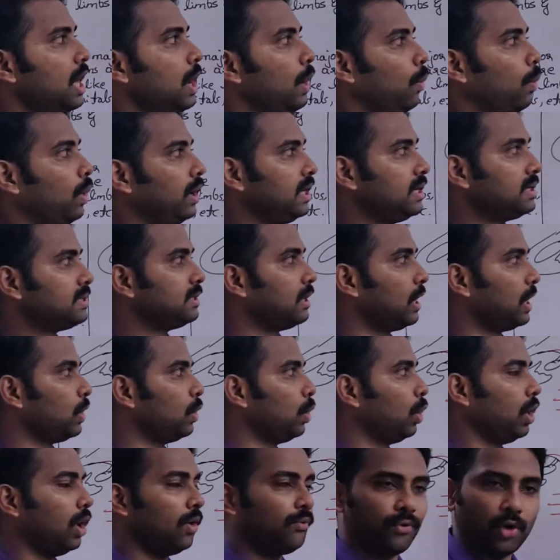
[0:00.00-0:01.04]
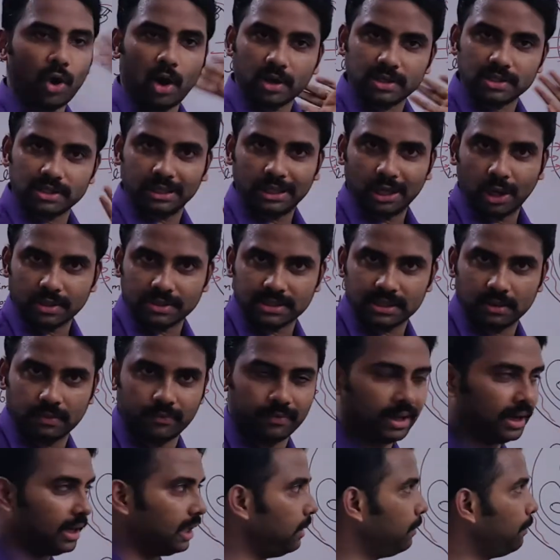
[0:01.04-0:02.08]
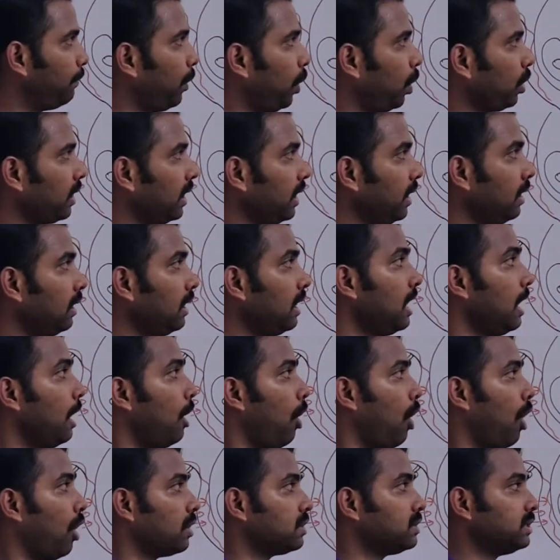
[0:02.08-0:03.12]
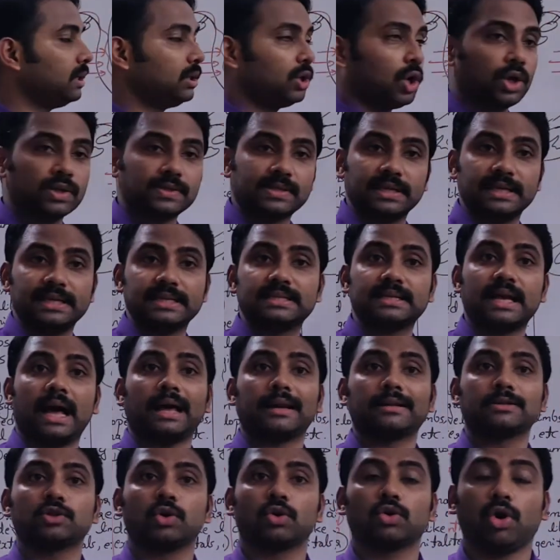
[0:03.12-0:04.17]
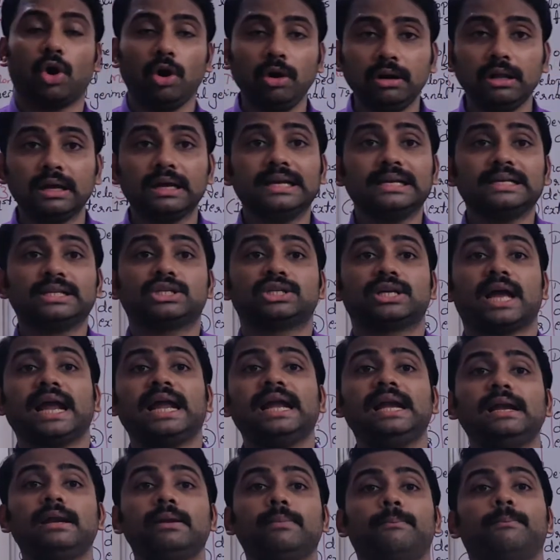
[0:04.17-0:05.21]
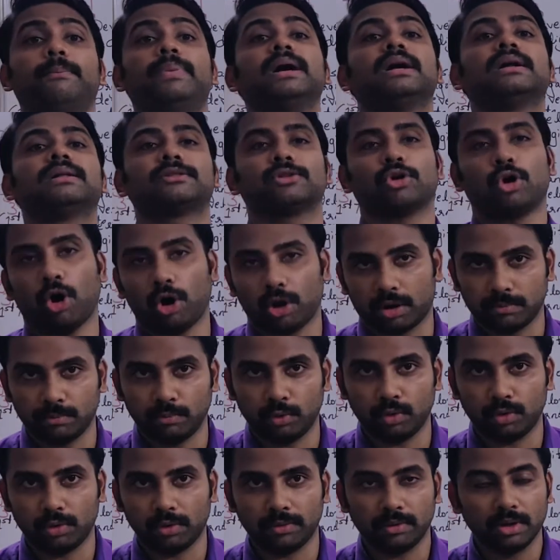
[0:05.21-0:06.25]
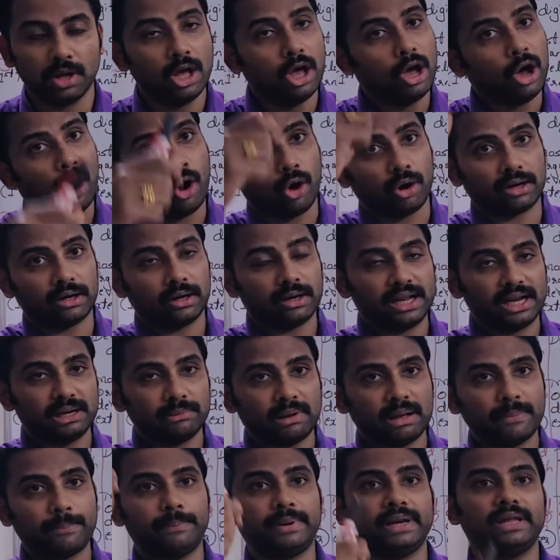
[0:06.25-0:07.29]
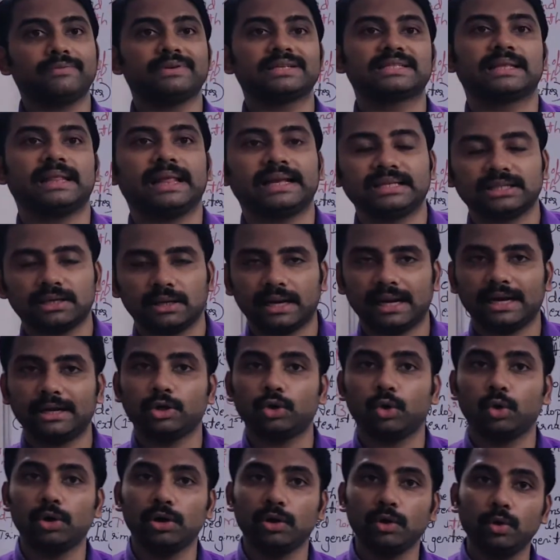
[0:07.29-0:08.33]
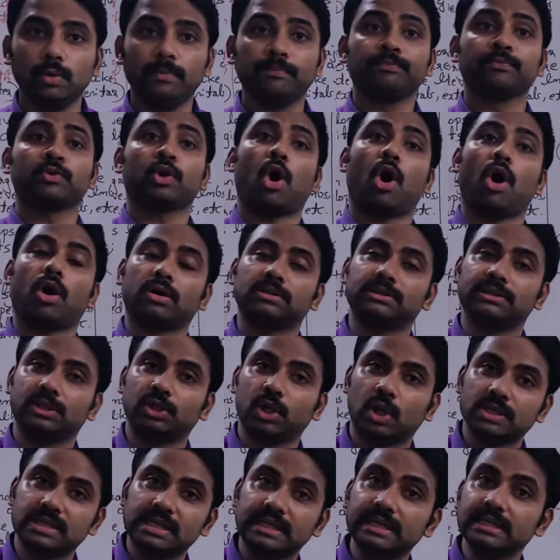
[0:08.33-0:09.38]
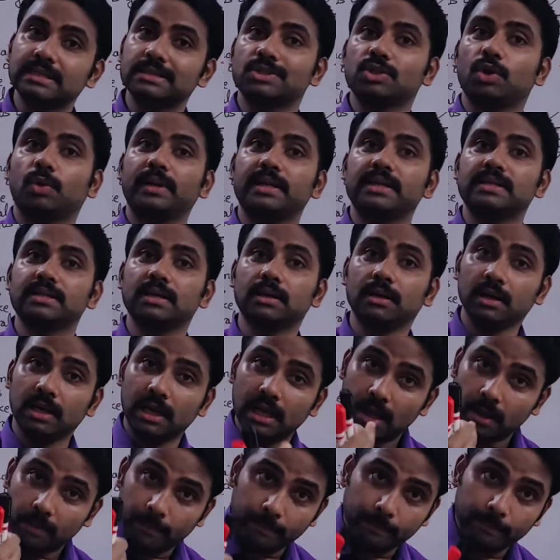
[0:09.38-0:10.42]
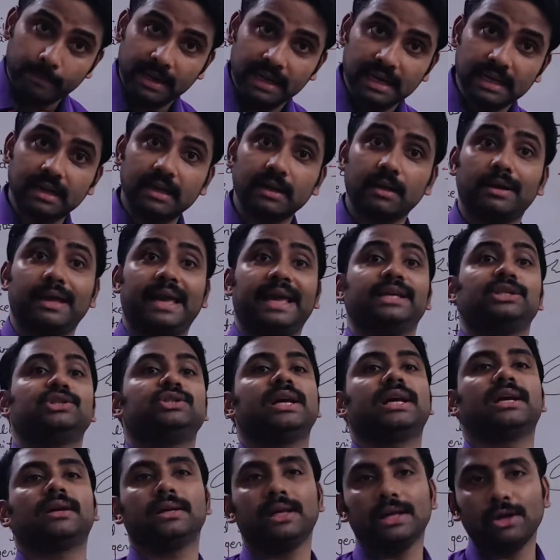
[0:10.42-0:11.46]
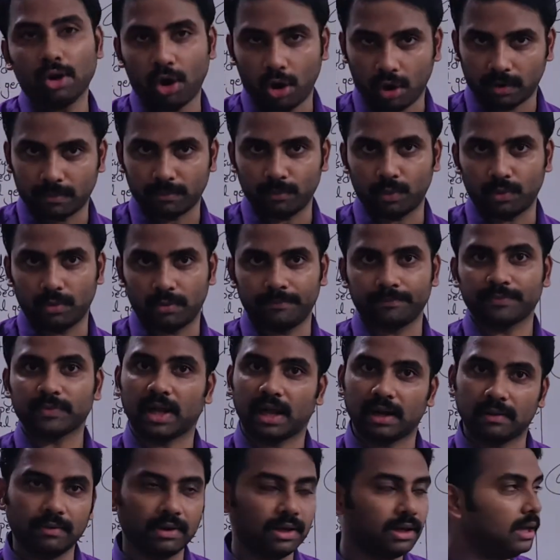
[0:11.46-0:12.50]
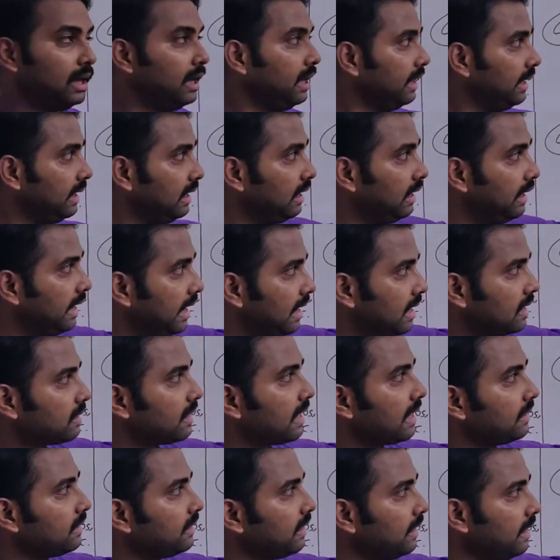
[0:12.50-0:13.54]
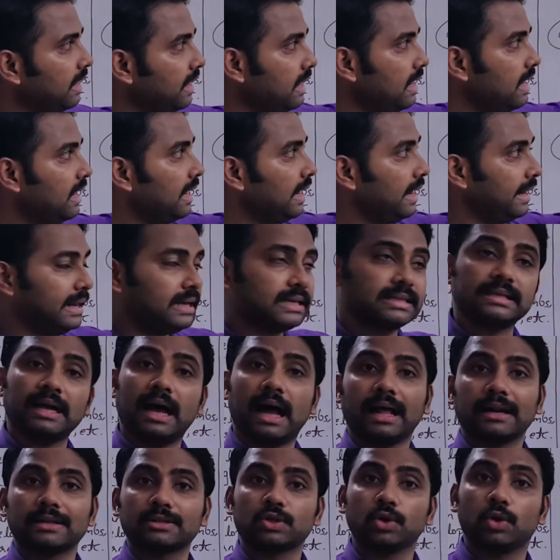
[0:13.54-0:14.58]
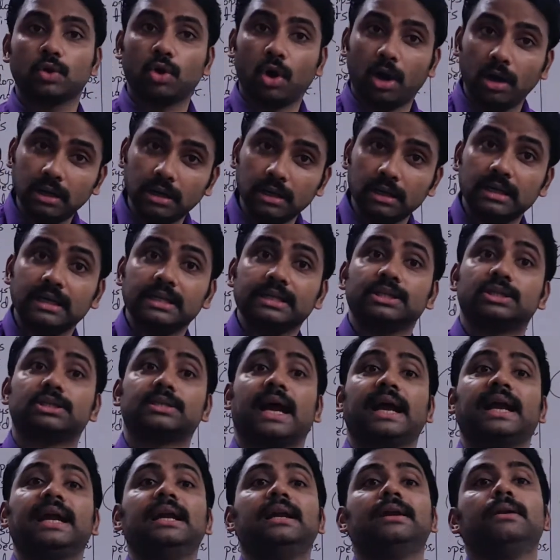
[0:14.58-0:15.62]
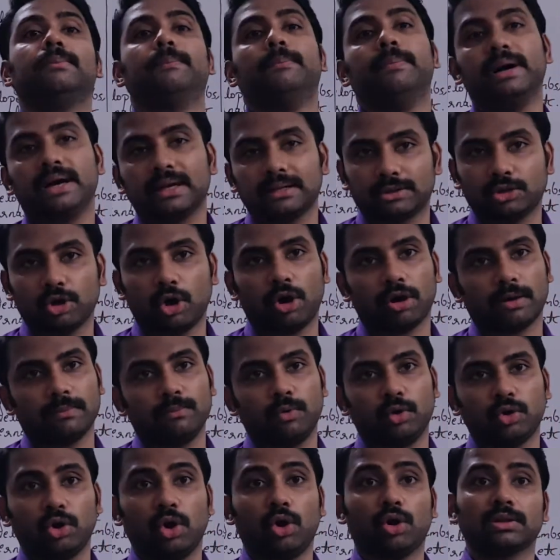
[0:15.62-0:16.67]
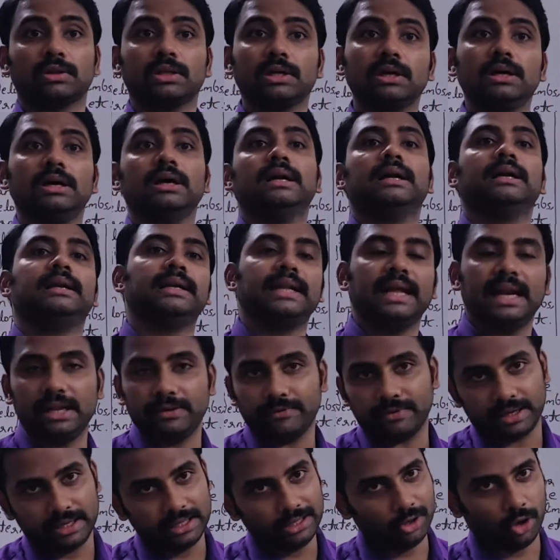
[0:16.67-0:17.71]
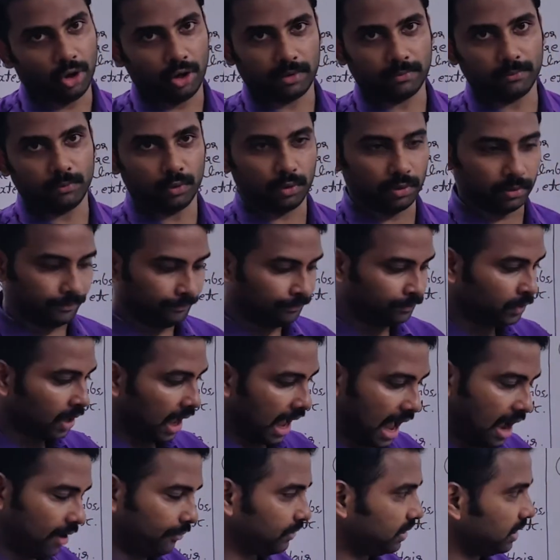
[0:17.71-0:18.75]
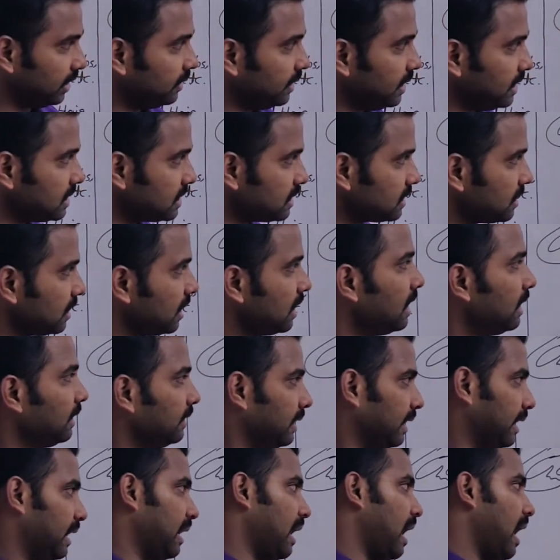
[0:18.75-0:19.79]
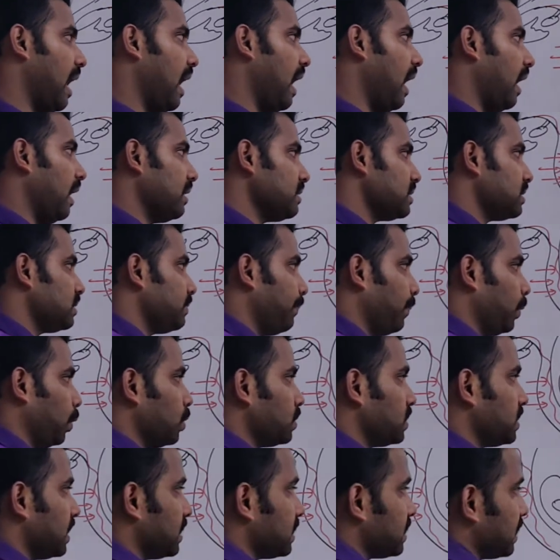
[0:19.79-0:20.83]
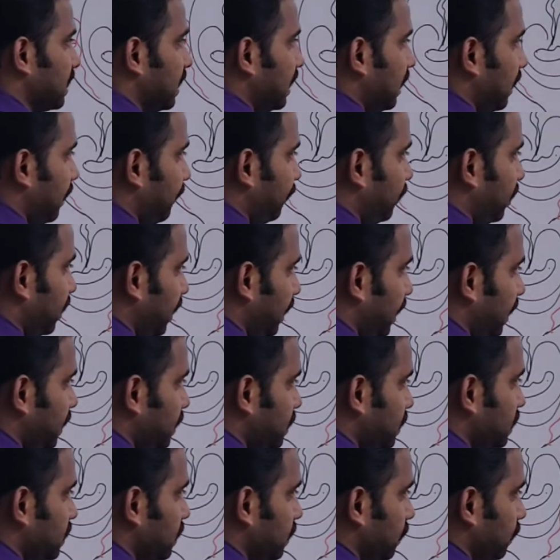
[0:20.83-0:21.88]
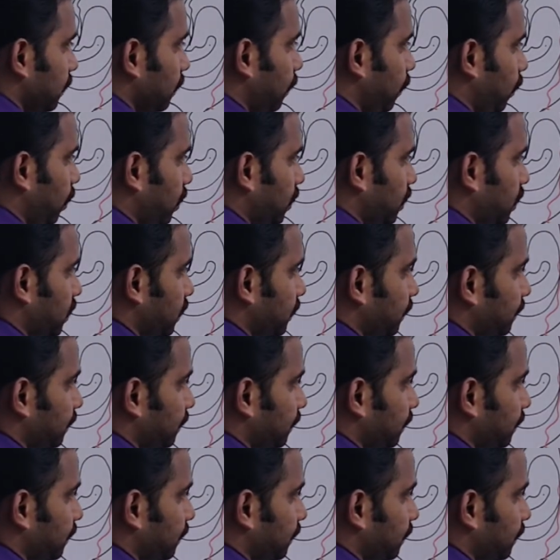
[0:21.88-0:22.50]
What is the role of oxytocin? Very important. Oxytocin is also called childbirth hormone. Already in my previous lecture I told you, oxytocin is known as a milk ejecting hormone. Alva illi helta iddene, it is also called childbirth hormone or the delivery hormone. After this, the last process left is what?